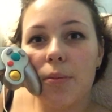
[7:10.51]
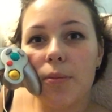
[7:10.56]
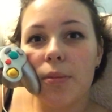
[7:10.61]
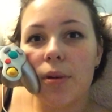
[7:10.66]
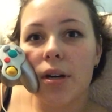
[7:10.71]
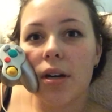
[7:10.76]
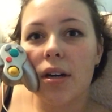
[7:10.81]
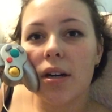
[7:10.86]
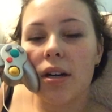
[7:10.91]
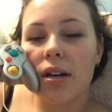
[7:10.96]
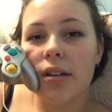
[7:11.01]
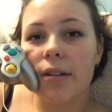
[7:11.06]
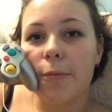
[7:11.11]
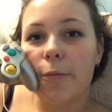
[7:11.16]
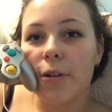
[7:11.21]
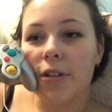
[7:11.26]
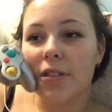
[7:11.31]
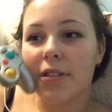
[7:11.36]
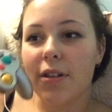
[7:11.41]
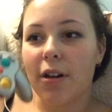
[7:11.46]
We're
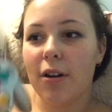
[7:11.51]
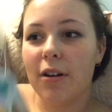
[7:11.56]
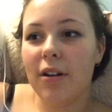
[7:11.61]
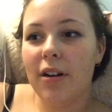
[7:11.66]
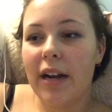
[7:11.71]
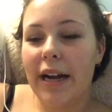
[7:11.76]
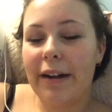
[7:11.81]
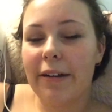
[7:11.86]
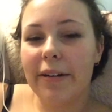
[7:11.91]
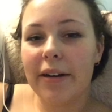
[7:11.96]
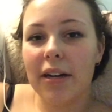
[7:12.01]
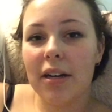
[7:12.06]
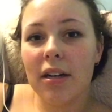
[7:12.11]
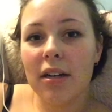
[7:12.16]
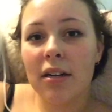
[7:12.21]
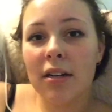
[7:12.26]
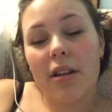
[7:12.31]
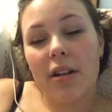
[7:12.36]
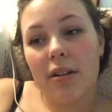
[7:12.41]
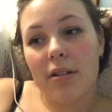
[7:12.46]
we're starting our
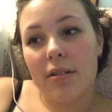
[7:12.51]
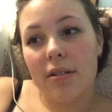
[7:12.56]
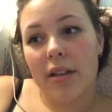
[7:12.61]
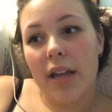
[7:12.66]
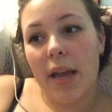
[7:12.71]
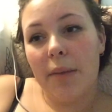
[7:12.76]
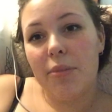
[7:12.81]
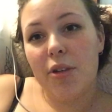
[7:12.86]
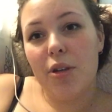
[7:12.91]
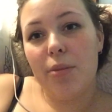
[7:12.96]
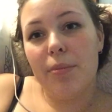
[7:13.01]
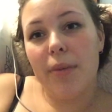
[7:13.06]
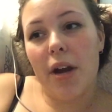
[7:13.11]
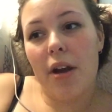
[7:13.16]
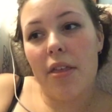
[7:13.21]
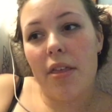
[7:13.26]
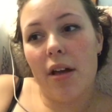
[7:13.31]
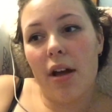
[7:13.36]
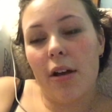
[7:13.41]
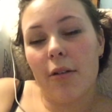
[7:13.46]
little GameCube
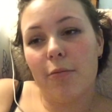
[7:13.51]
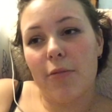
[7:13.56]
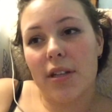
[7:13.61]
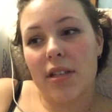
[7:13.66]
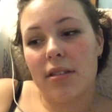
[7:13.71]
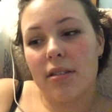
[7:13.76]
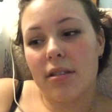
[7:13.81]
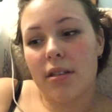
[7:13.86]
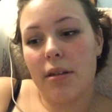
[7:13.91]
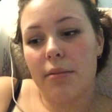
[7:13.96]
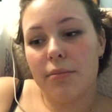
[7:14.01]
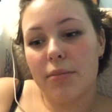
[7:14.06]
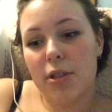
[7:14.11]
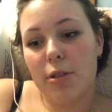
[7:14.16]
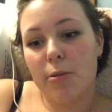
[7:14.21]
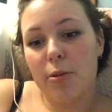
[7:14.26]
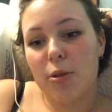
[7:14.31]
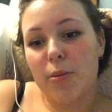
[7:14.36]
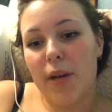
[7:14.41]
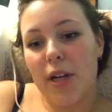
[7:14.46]
marathon with some
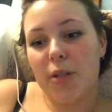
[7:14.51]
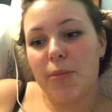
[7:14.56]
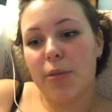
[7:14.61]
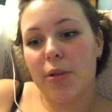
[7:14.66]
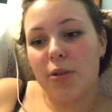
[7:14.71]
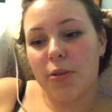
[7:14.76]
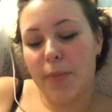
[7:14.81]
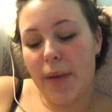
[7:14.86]
Super Smash Bros.